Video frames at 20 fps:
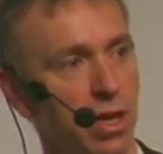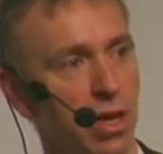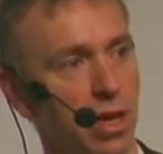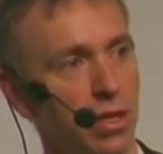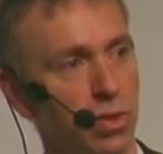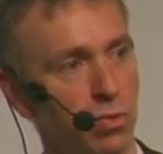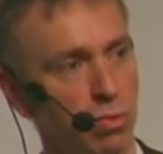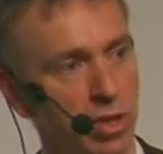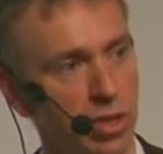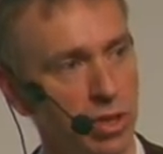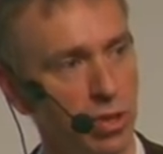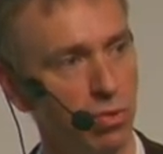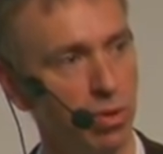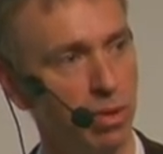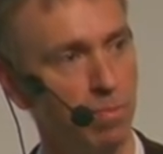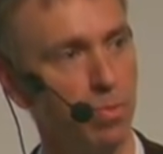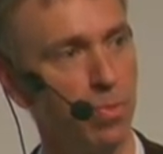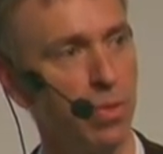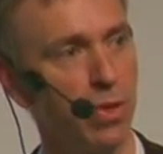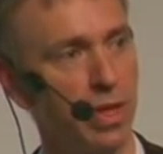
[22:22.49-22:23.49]
As we
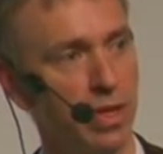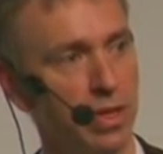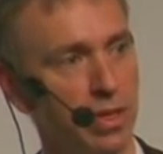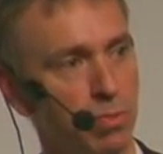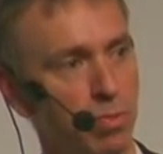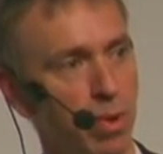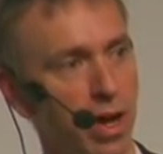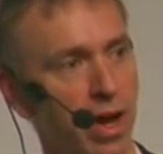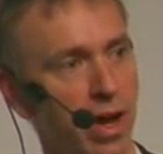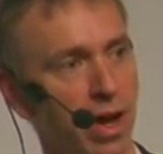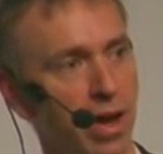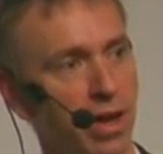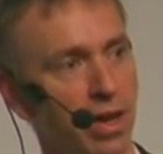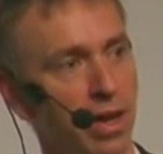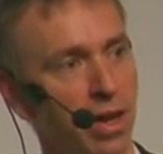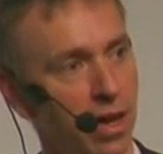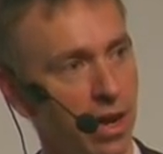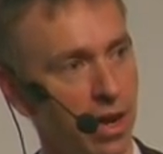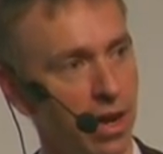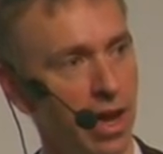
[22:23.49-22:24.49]
trimmed things back
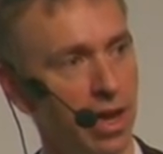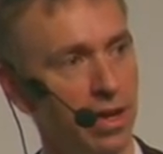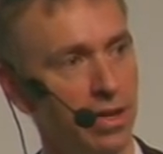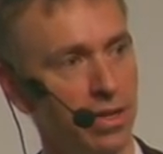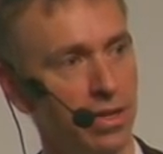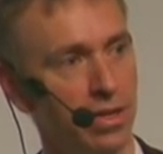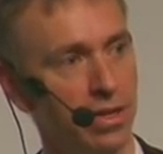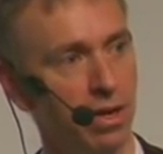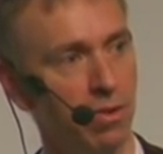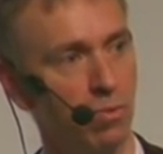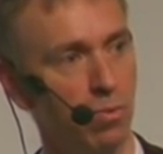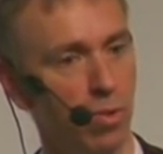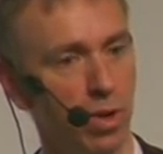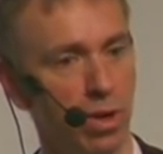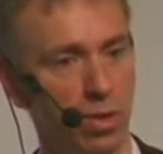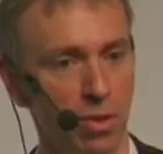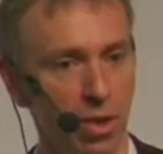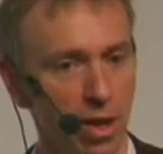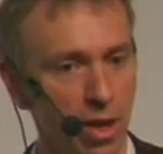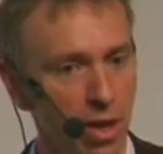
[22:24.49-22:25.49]
and ended up
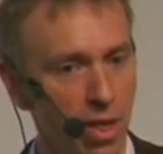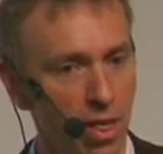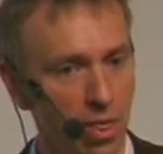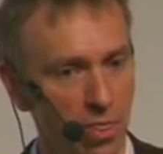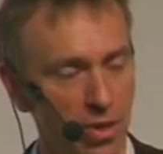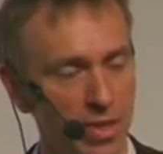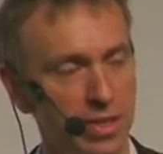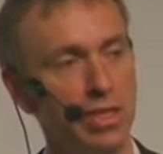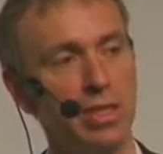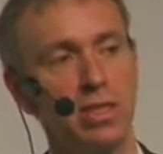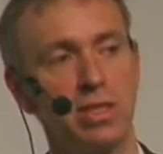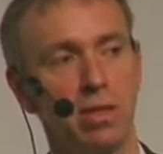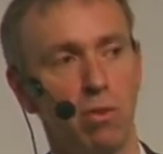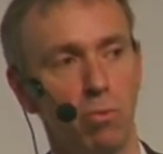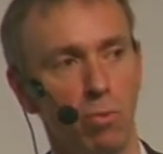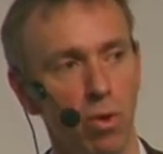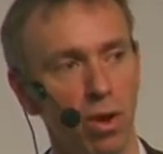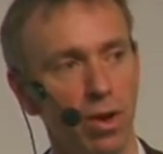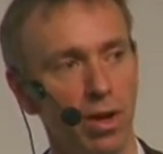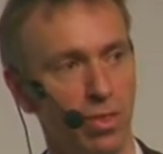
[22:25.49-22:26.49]
with this is the
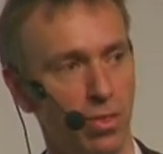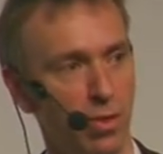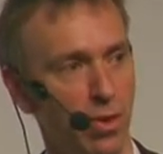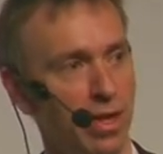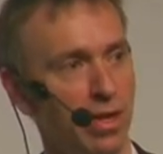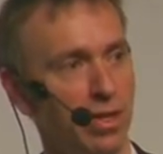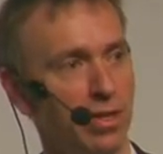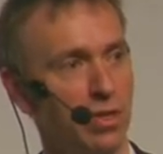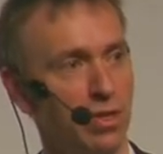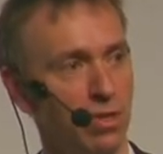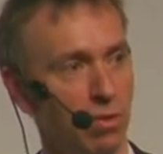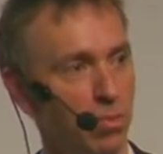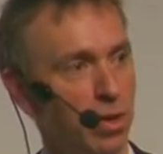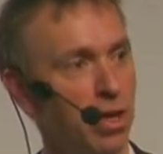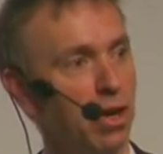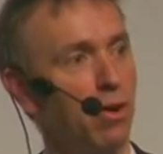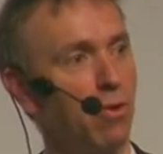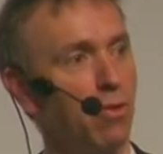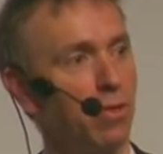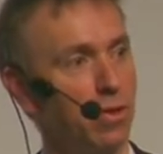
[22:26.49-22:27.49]
right things to
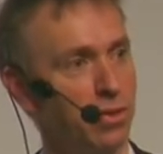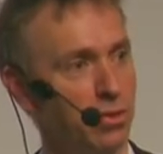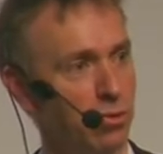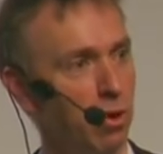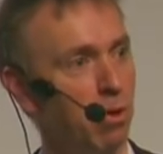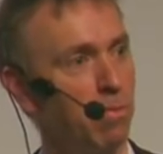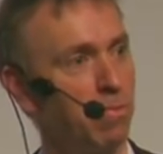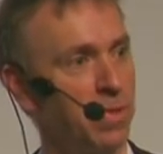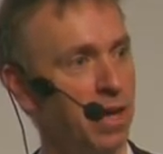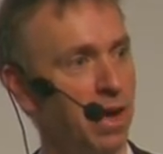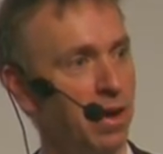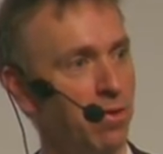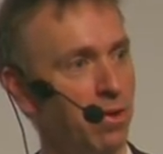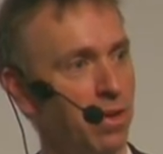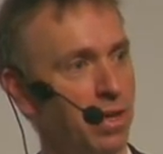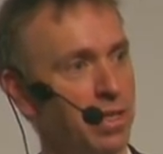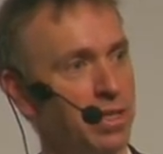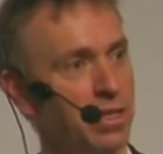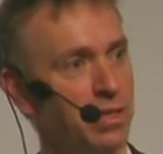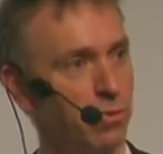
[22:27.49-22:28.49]
be on the drop down
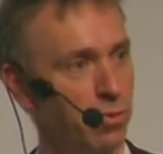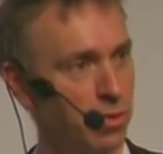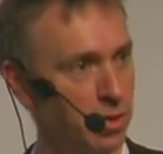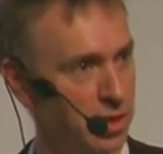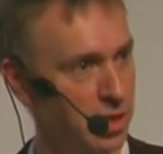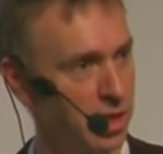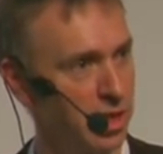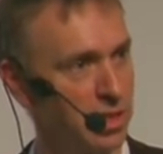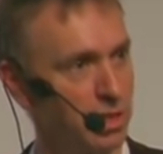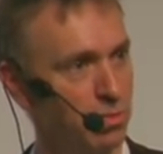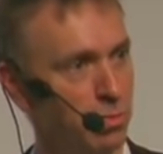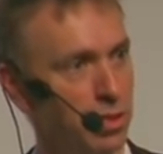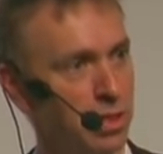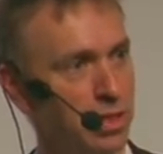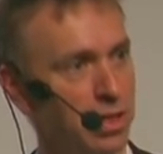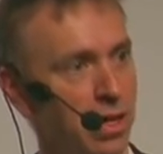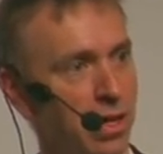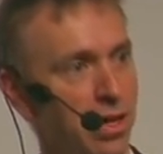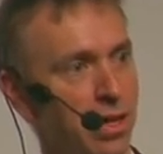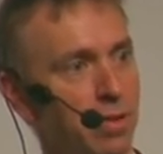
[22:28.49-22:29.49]
list for assessment
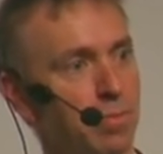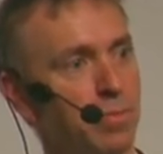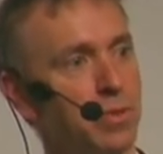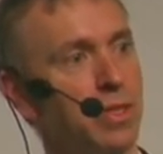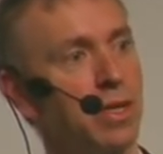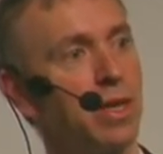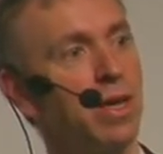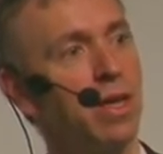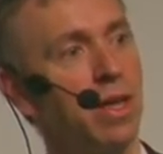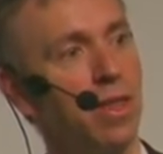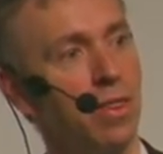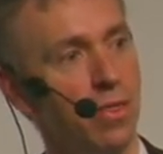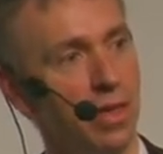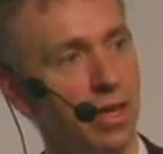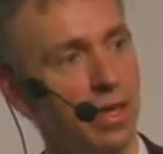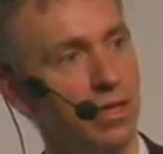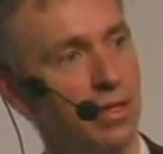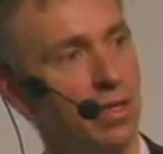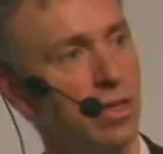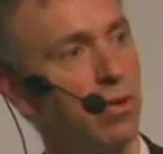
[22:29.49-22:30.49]
types,
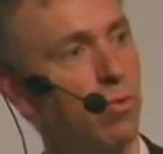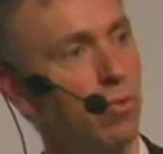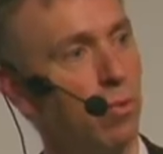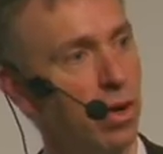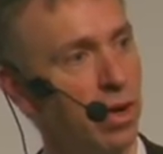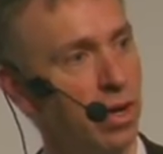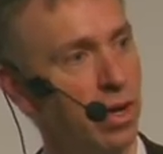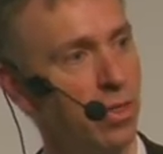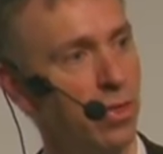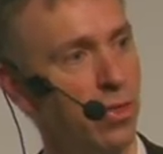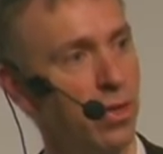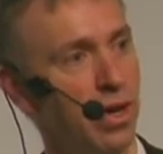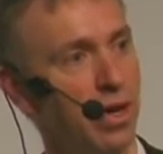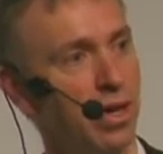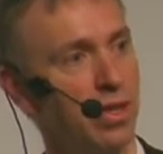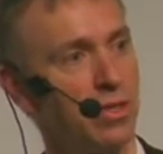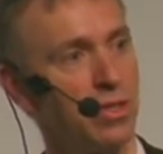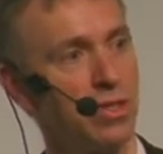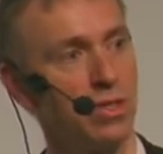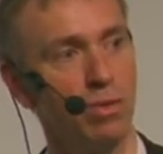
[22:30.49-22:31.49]
these are the right
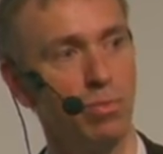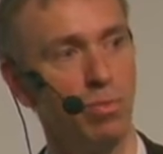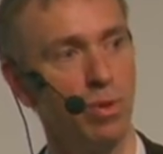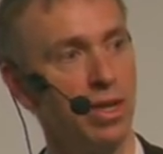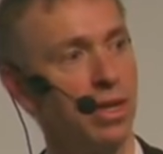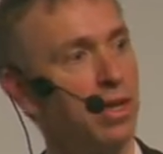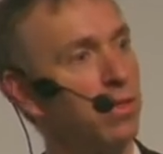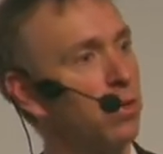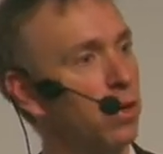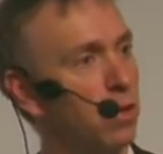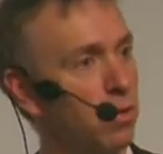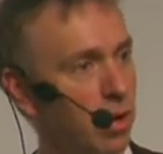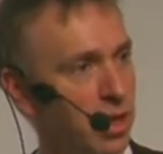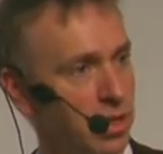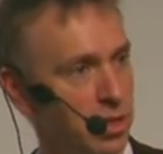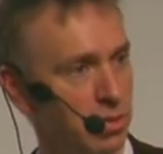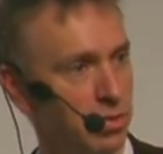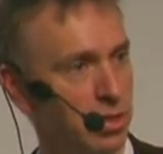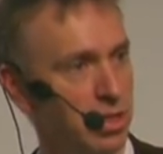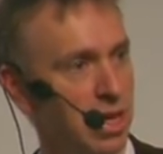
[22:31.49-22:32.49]
things to be in the
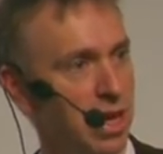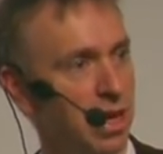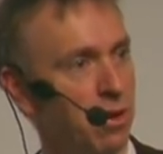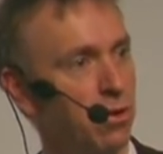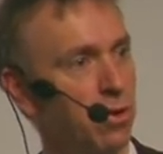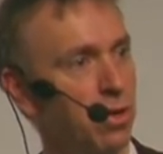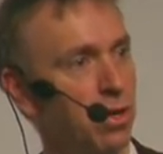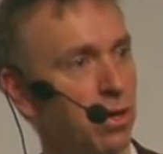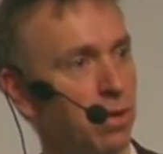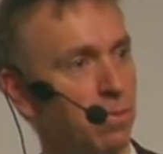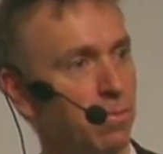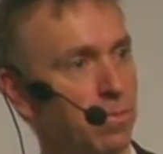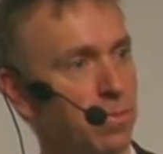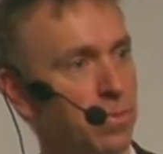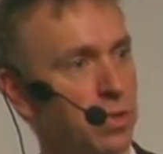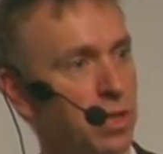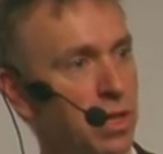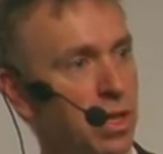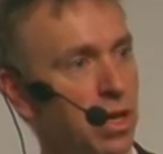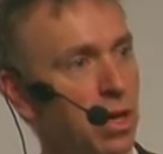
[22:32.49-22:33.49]
graduate
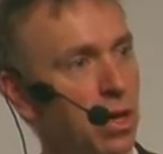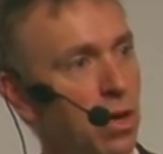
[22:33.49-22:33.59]
outcomes,